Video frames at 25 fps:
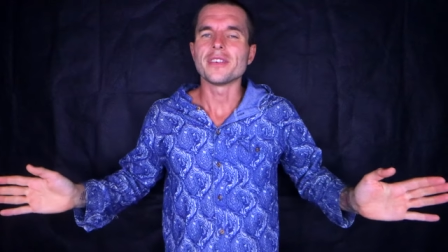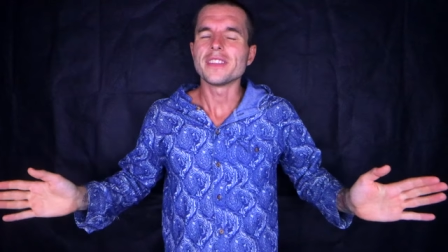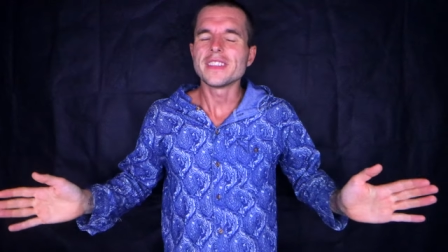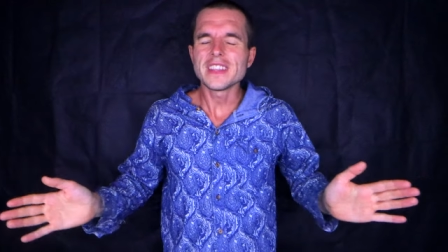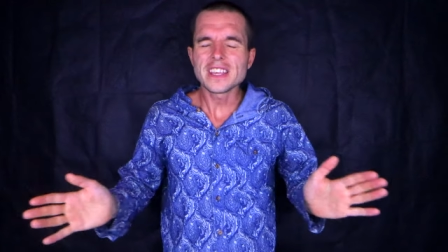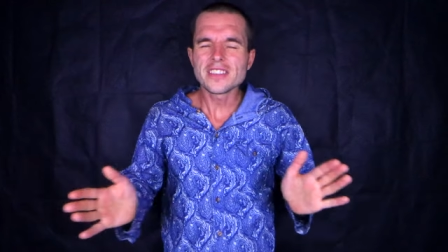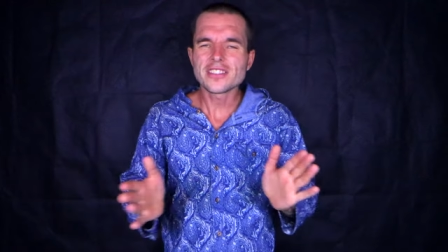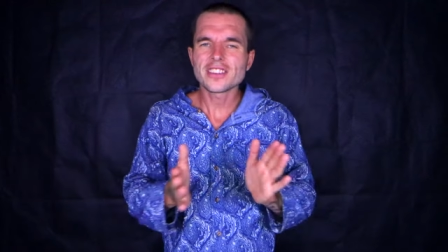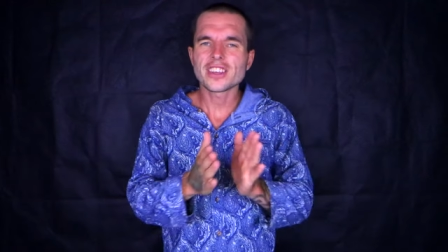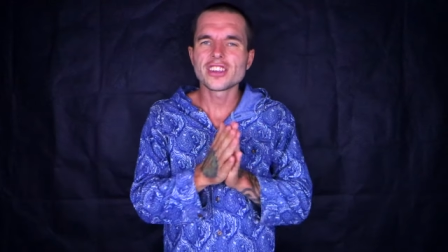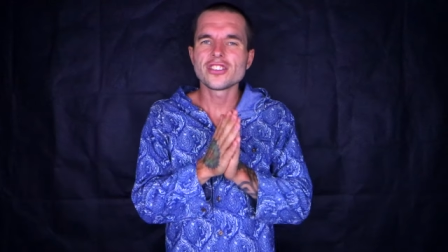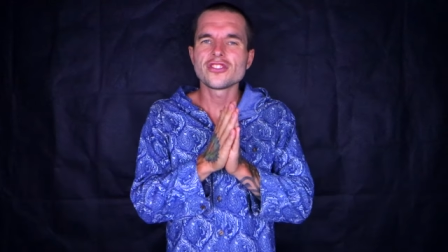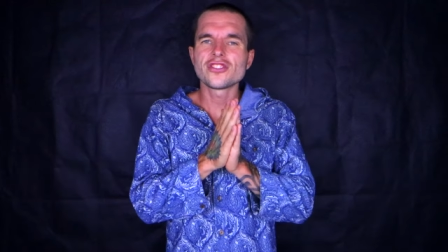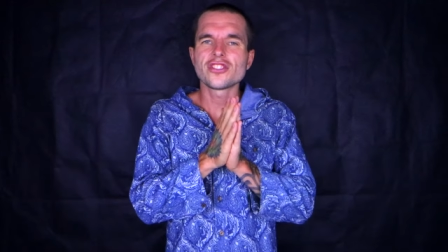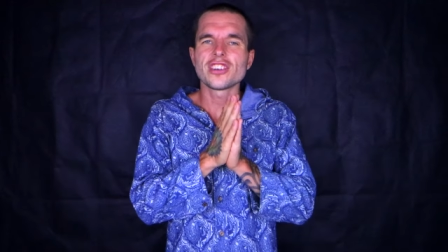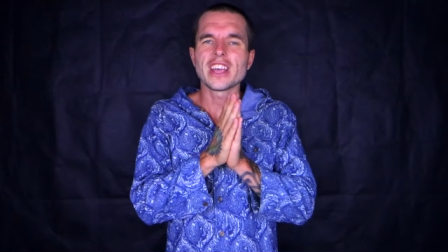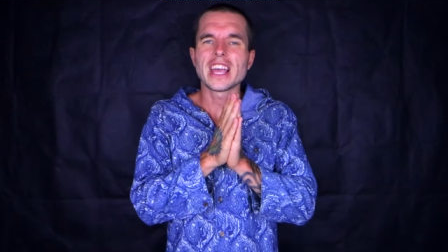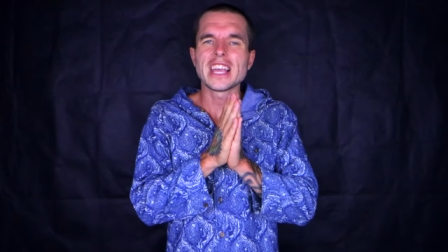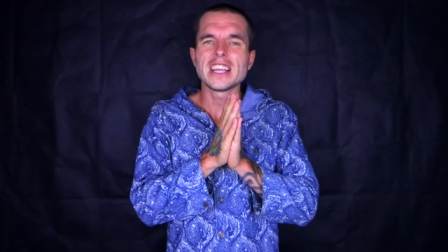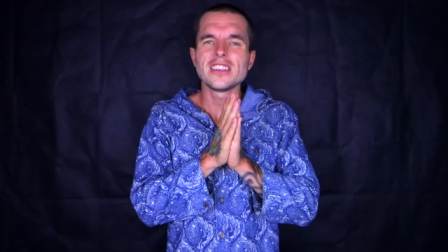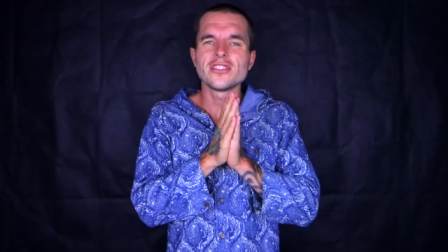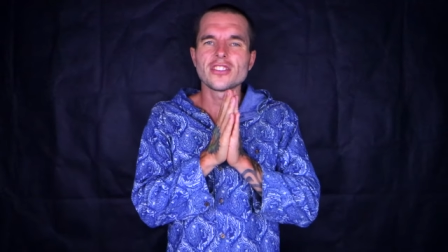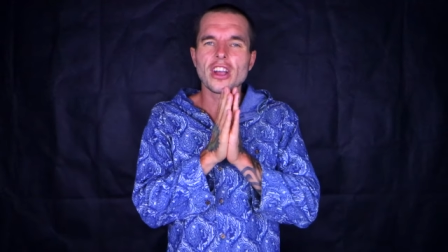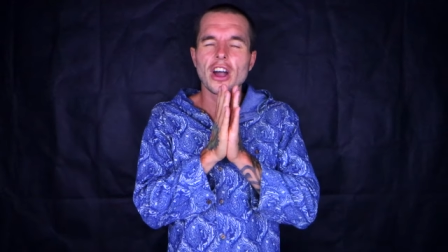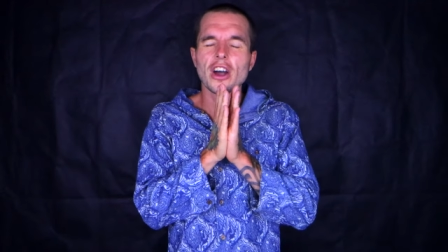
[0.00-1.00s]
and this can
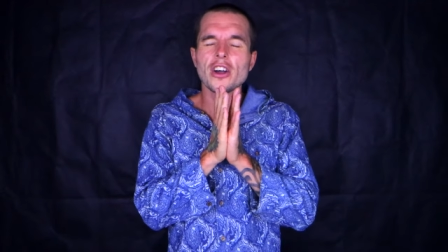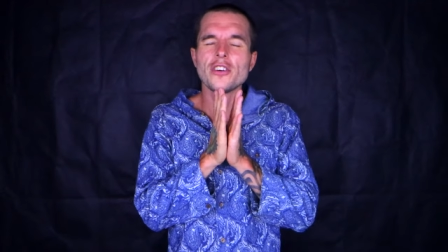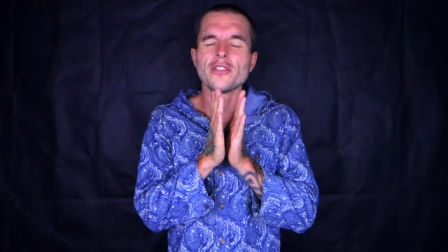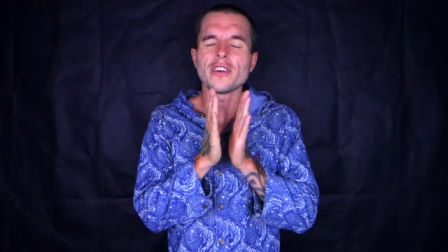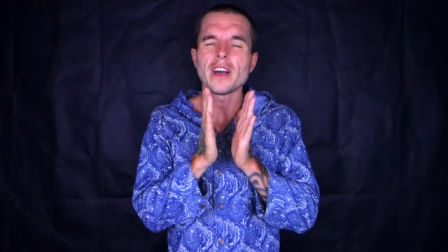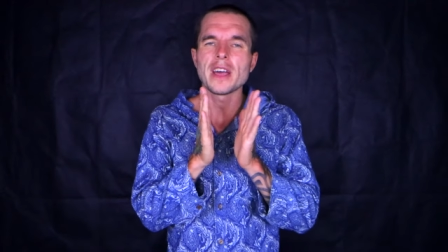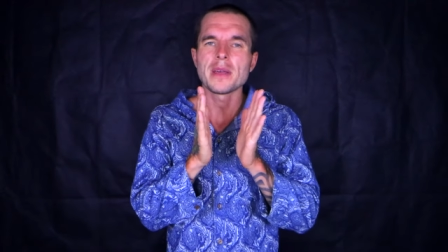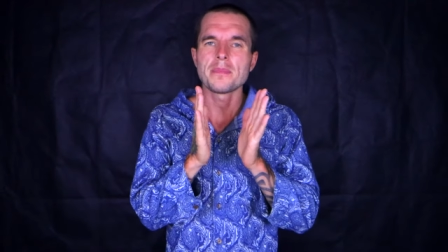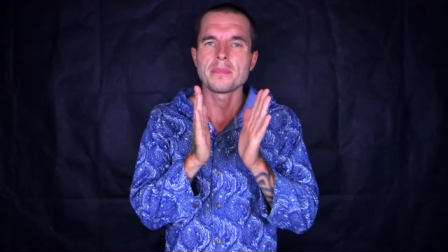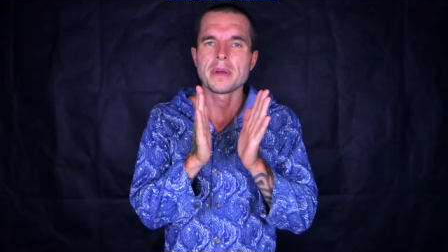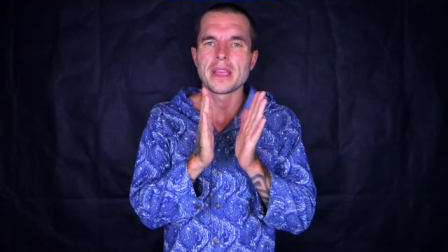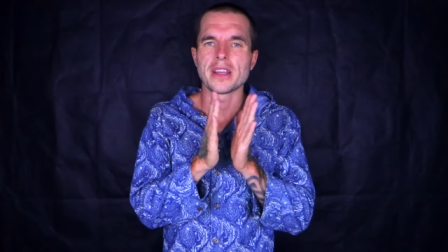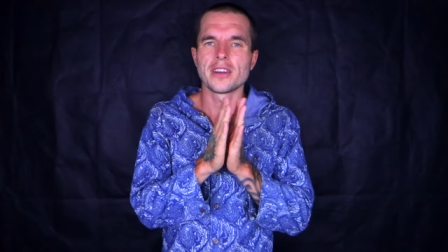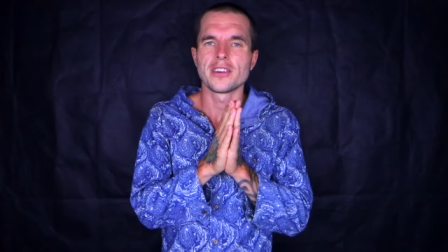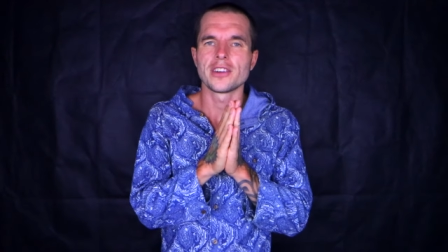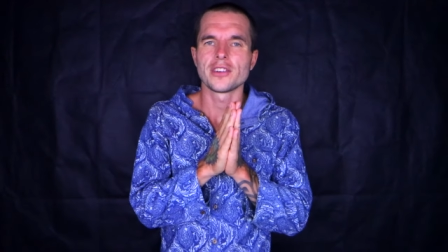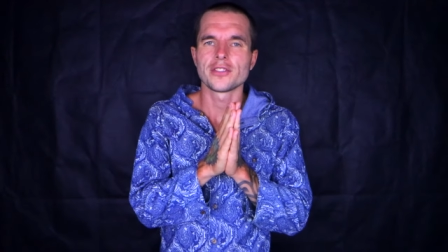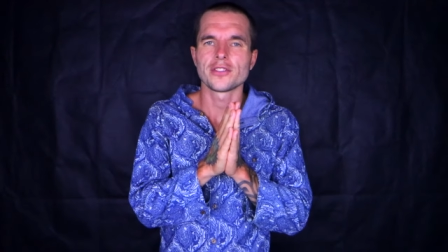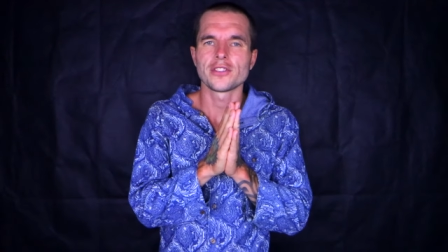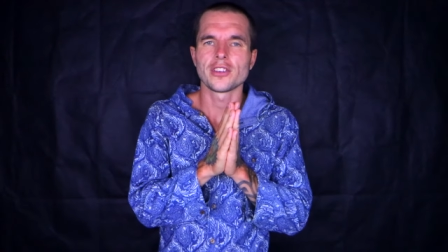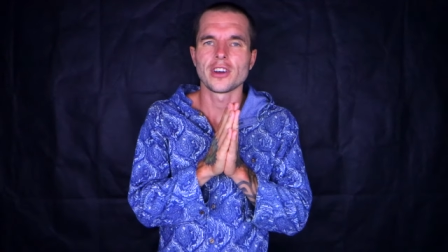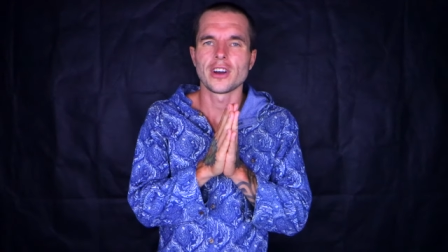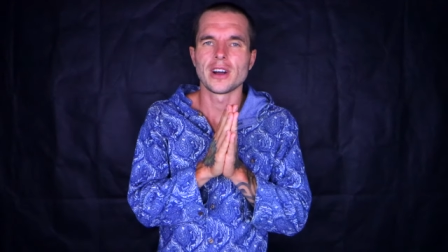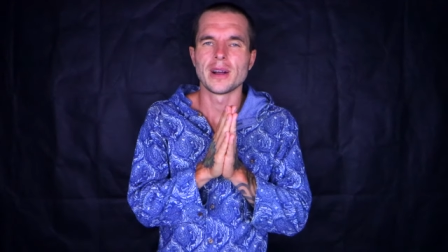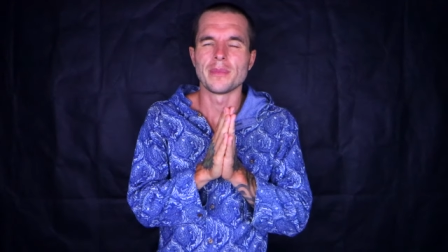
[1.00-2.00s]
change over a period
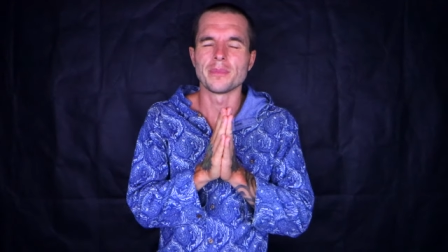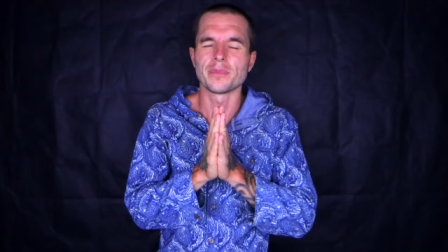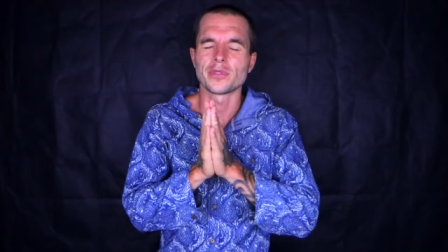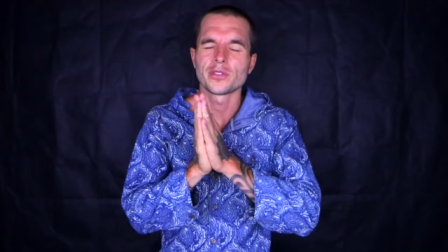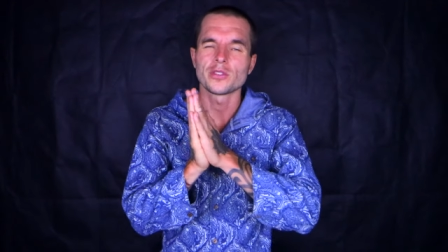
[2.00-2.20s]
of time.